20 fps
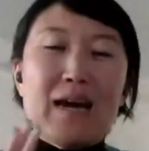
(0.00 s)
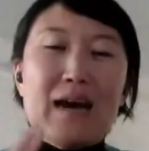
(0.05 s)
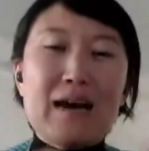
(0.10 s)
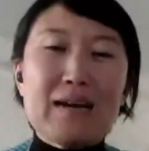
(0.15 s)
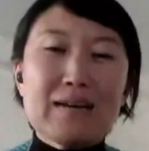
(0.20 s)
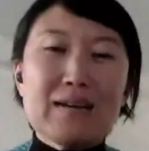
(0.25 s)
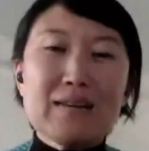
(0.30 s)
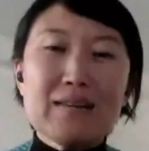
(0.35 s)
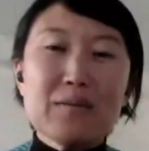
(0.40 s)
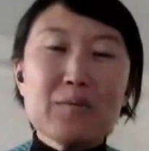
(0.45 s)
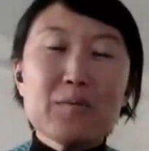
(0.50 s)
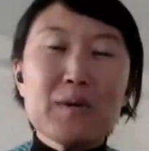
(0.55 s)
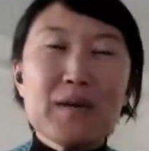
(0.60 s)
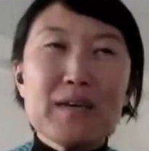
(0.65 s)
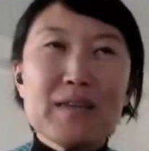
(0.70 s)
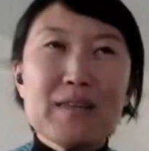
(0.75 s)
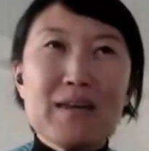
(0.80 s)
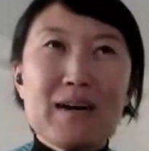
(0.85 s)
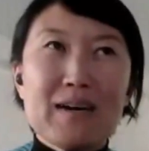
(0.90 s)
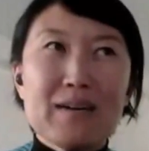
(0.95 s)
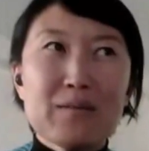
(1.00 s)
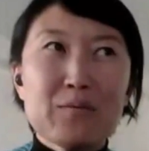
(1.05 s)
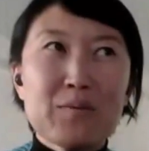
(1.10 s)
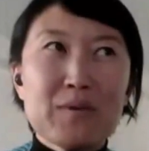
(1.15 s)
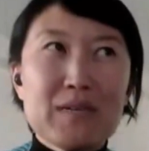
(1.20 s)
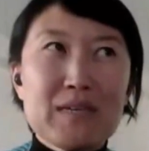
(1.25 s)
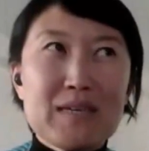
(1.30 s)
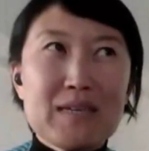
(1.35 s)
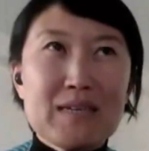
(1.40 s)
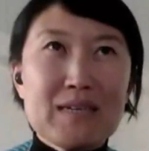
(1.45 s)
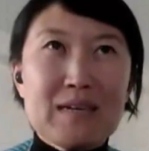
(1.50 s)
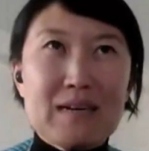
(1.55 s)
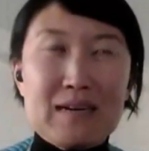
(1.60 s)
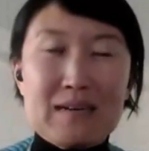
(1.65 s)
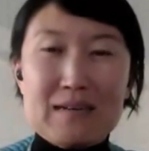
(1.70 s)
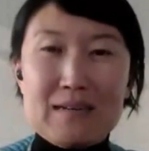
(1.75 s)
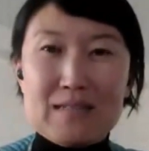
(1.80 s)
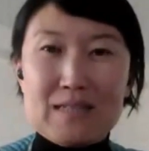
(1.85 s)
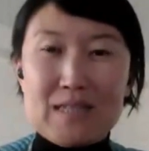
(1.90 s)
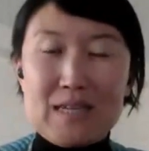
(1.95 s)
Another way that we
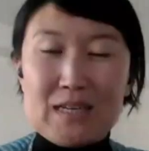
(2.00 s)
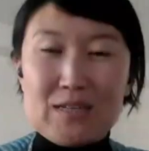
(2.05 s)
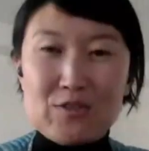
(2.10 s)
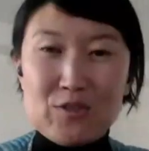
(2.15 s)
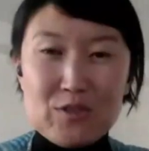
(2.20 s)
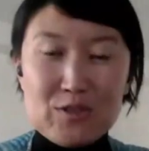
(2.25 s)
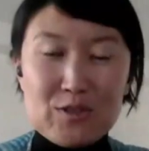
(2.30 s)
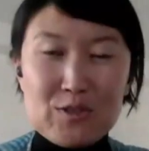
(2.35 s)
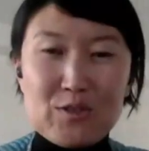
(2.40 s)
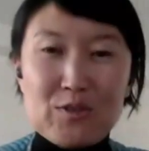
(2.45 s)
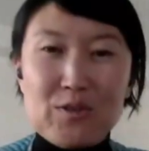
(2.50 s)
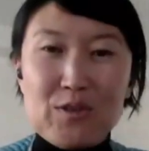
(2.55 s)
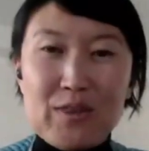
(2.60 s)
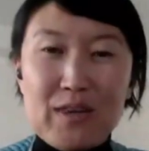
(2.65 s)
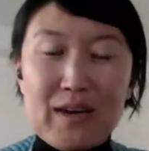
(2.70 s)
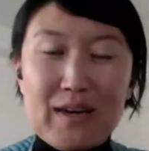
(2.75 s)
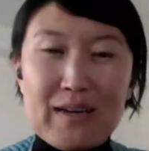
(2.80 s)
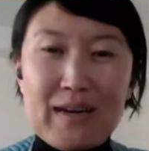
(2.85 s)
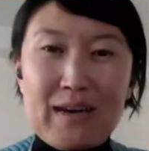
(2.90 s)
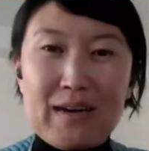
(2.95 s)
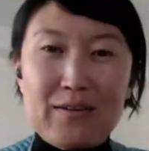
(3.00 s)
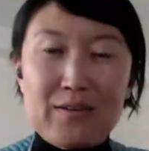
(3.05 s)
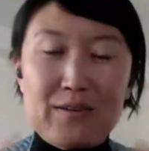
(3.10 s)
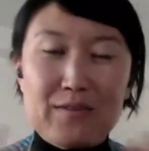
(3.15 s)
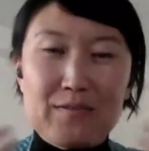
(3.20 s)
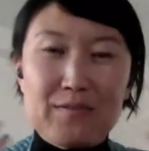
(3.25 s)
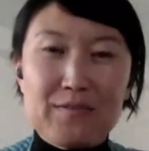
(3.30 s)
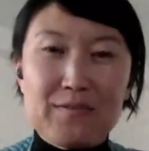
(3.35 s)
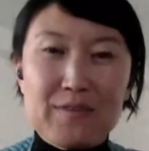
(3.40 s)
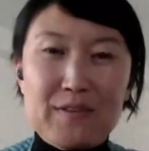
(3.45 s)
tend to do that out of